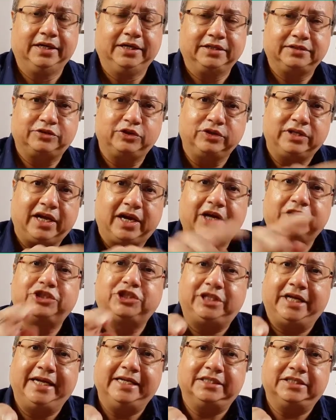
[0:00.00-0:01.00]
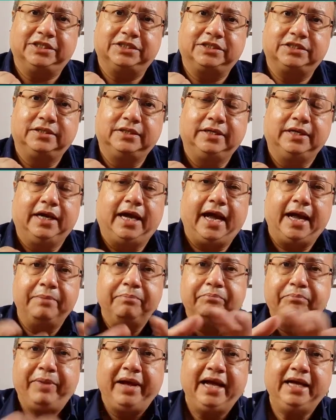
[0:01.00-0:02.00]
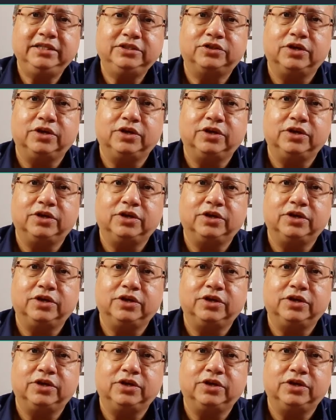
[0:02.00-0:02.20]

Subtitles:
So there are changes. And based